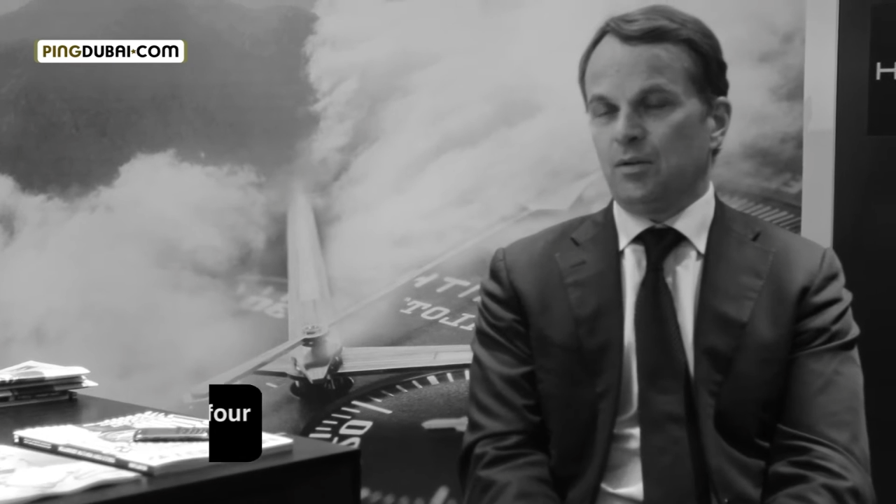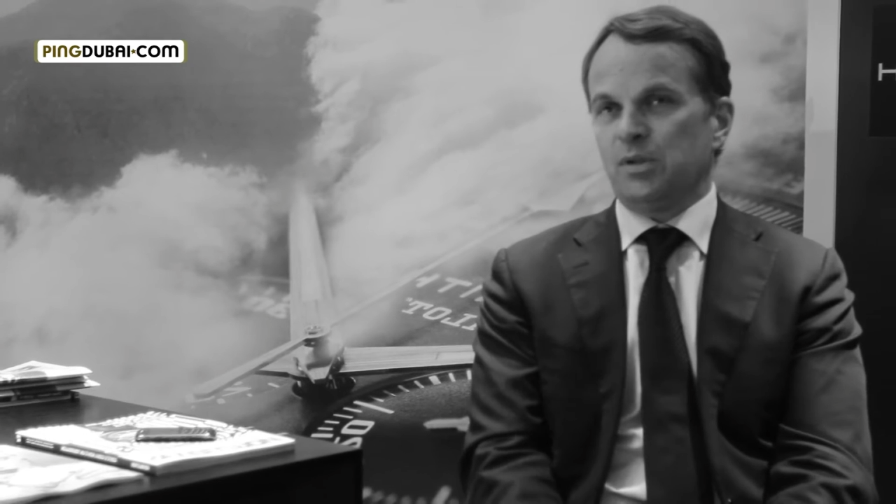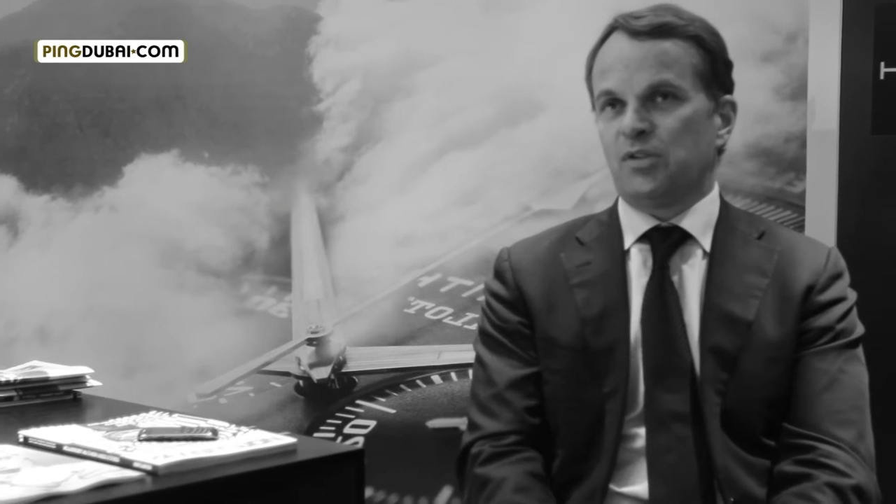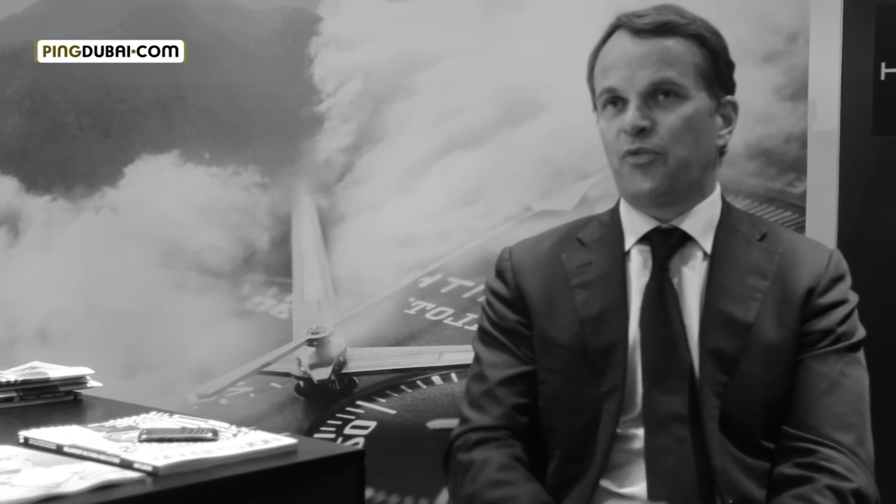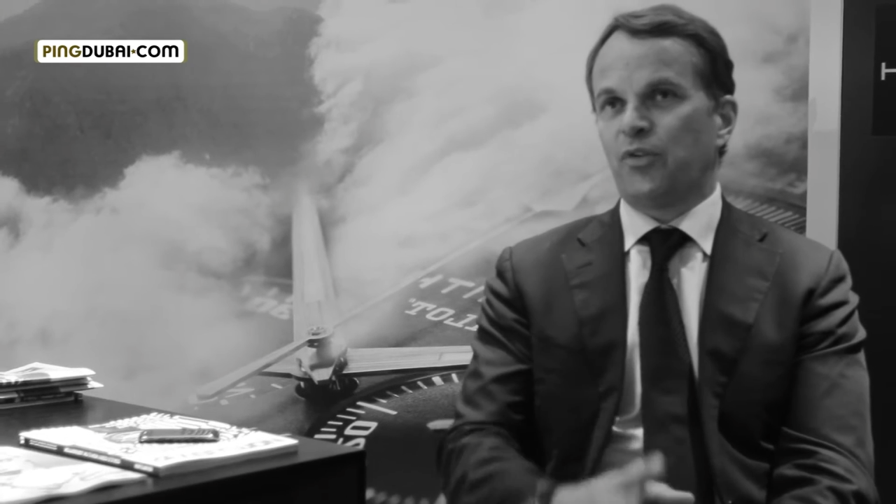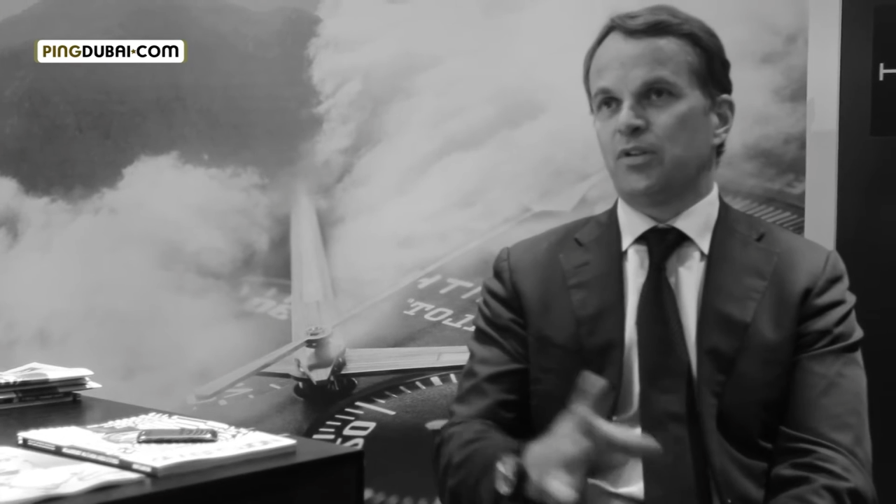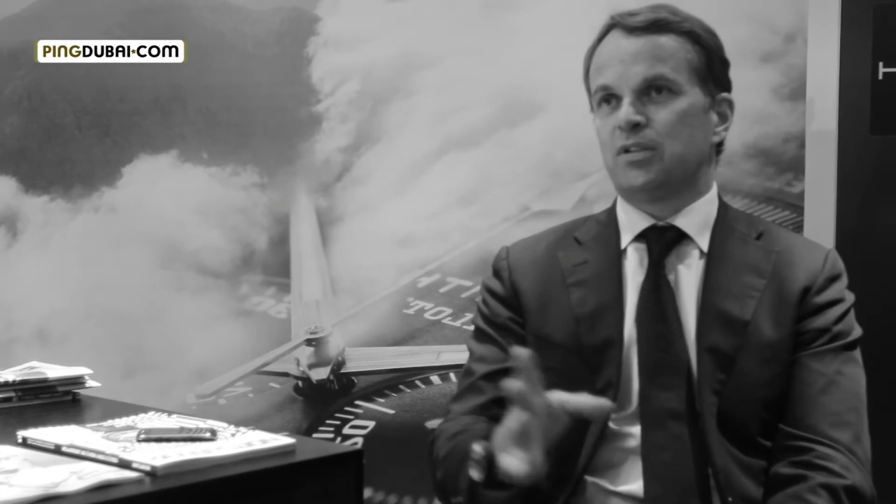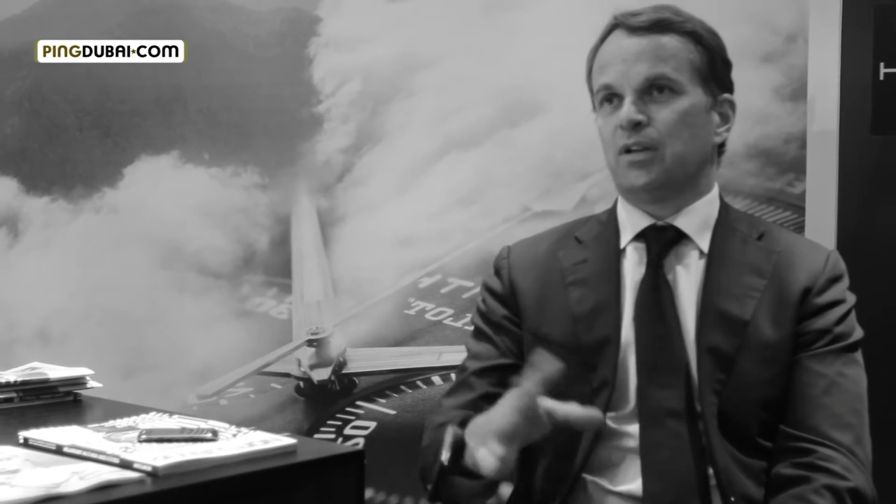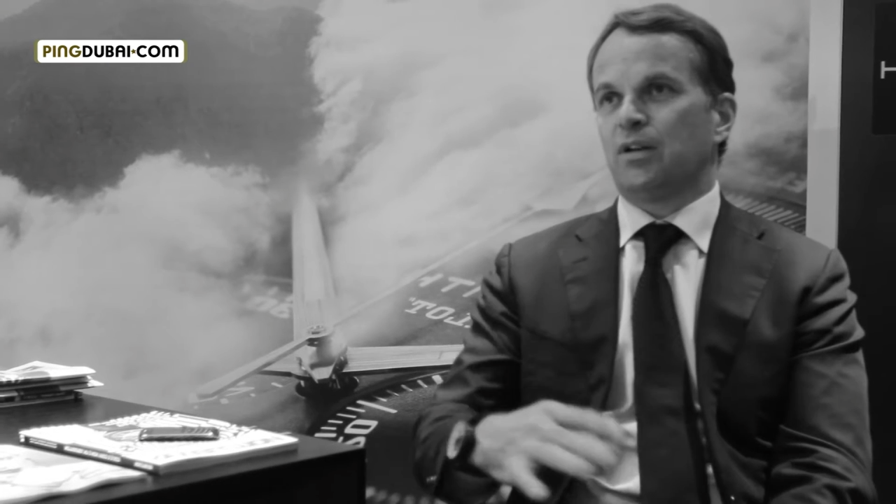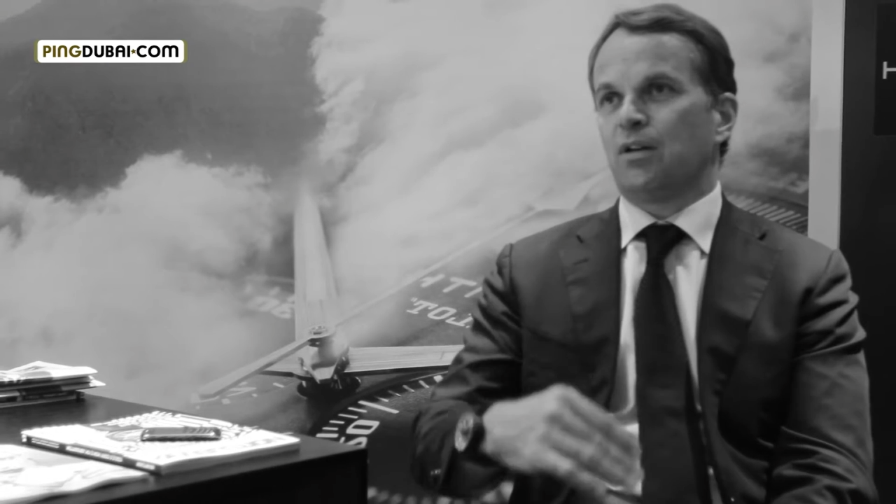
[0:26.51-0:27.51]
With
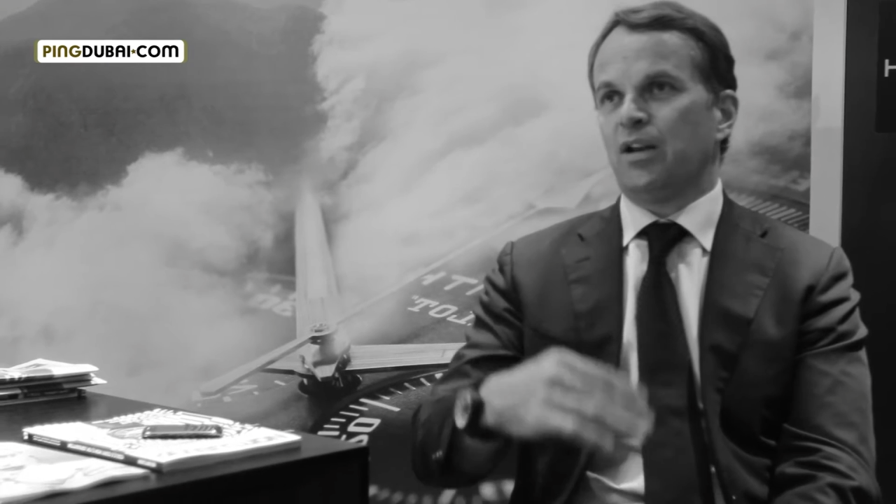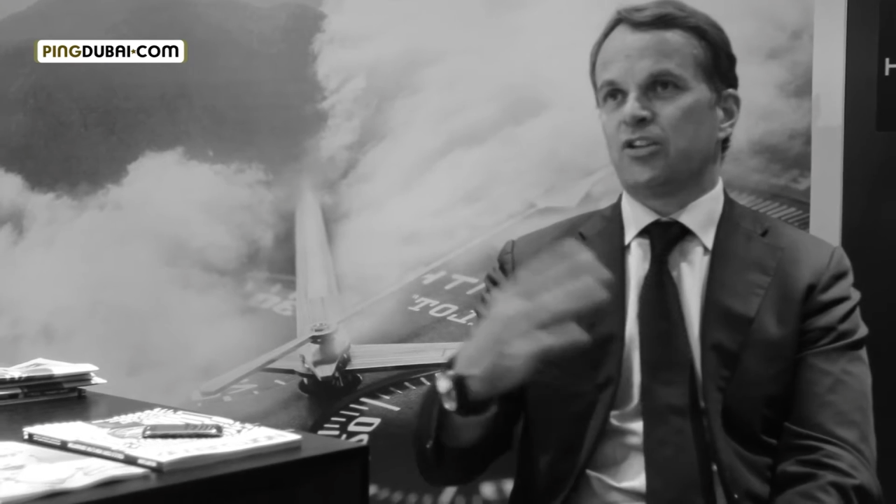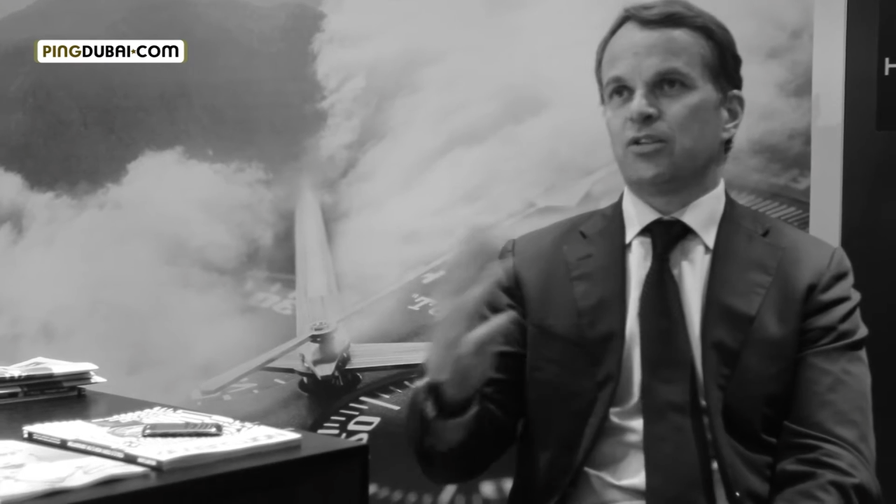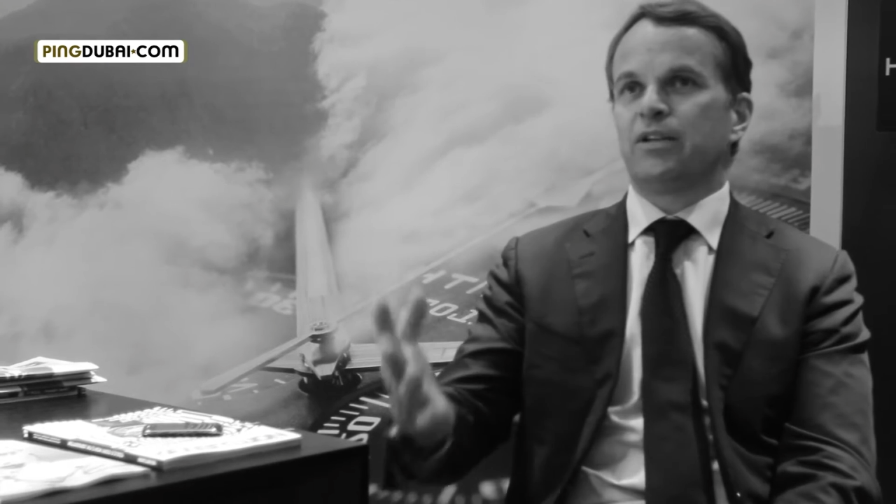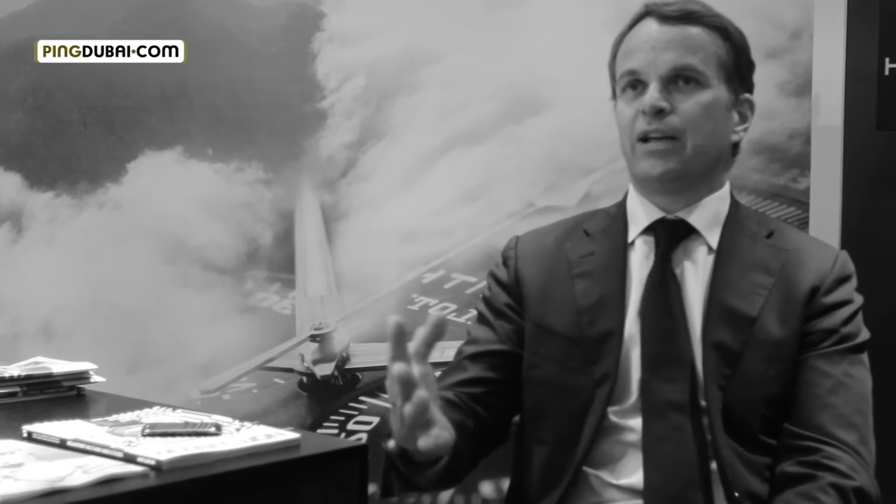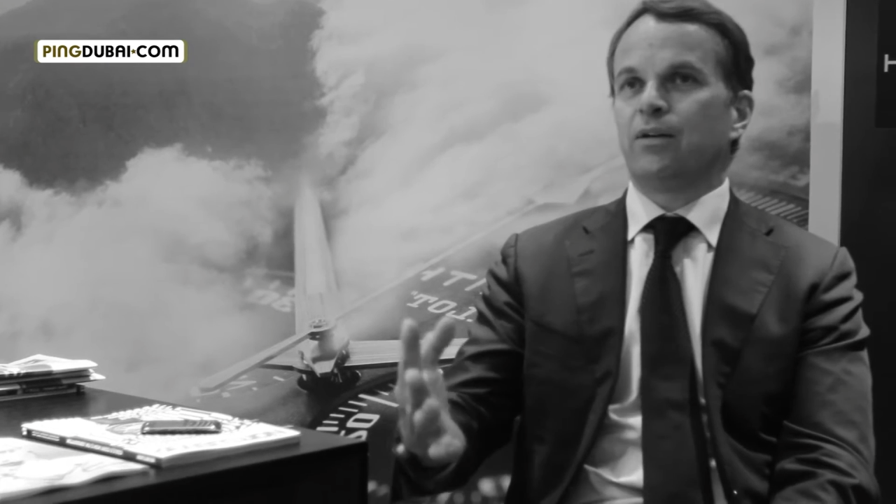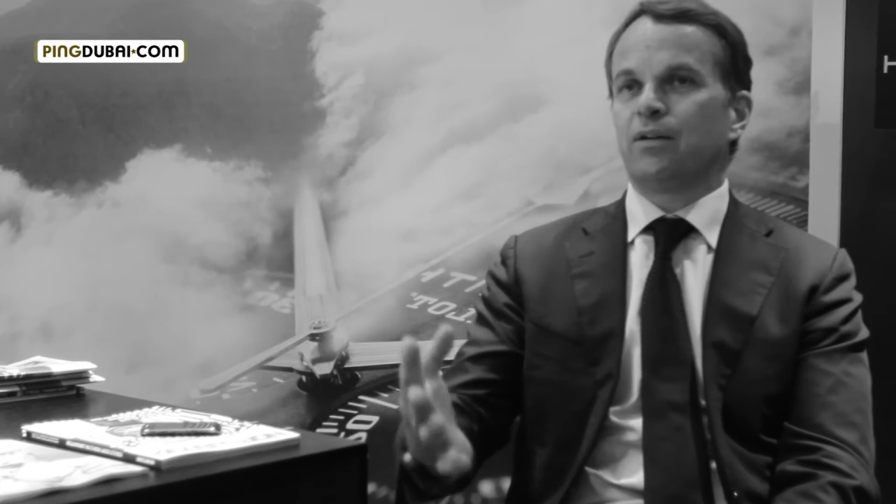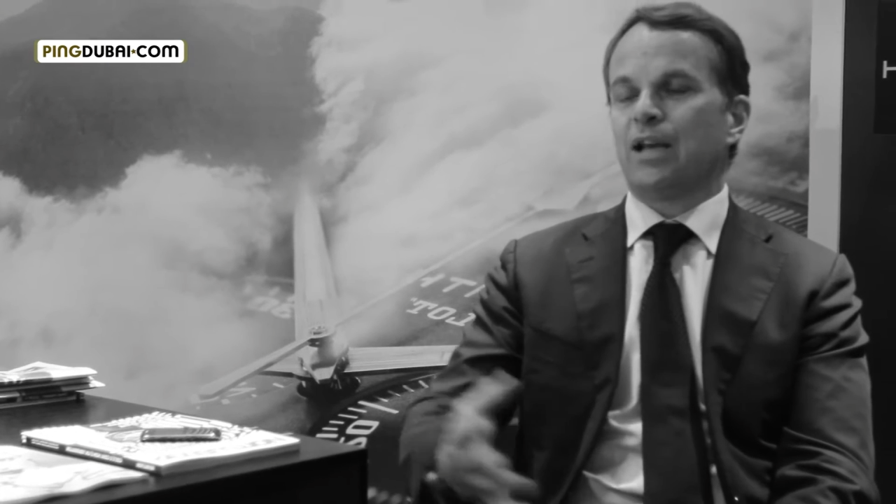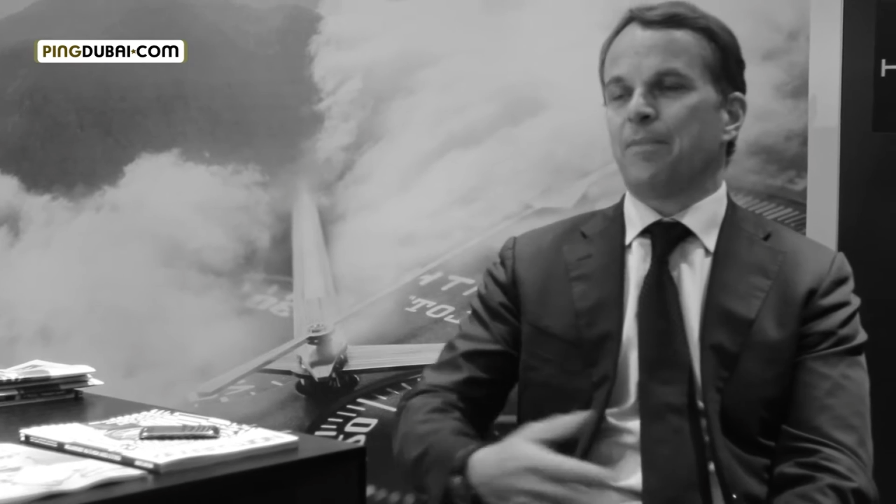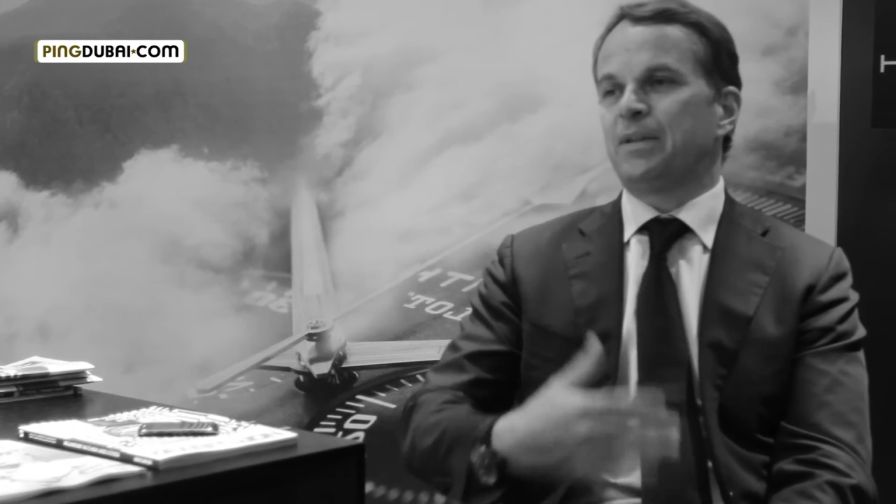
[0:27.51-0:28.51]
first a collection
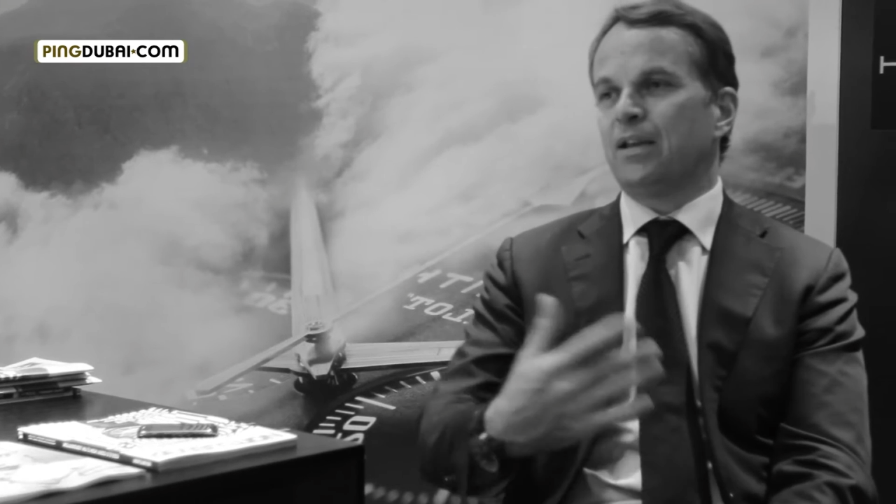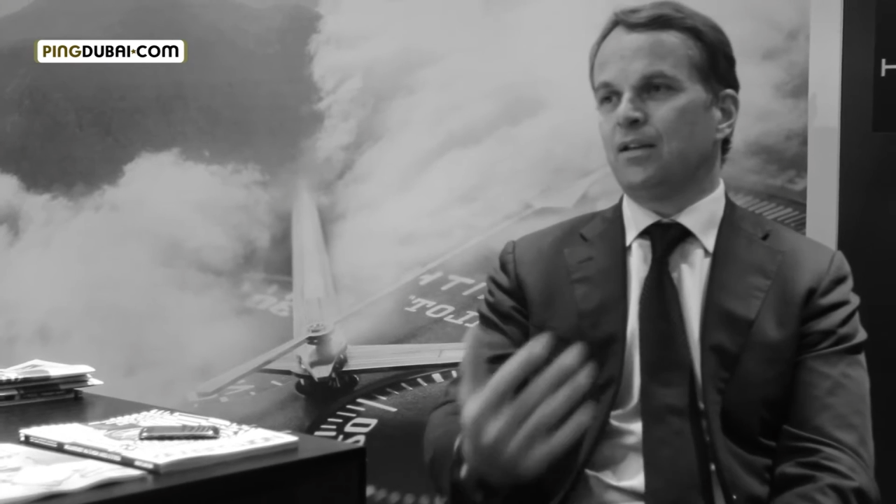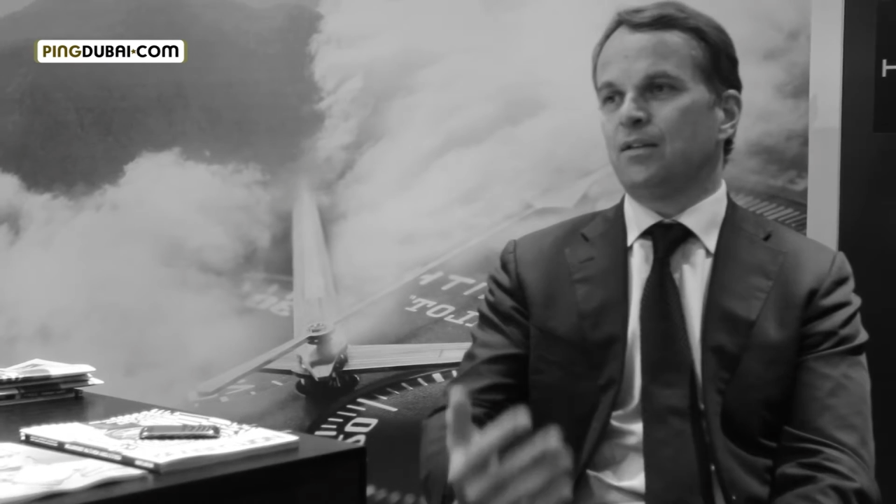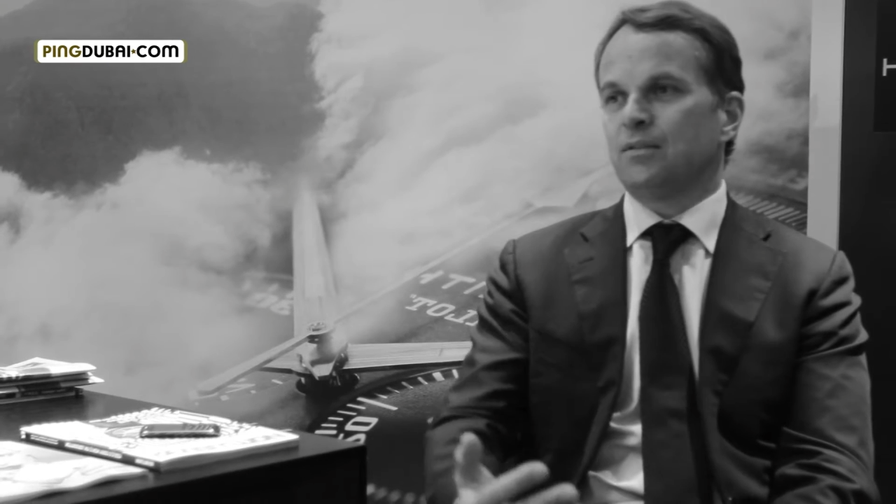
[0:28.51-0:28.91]
called Captain,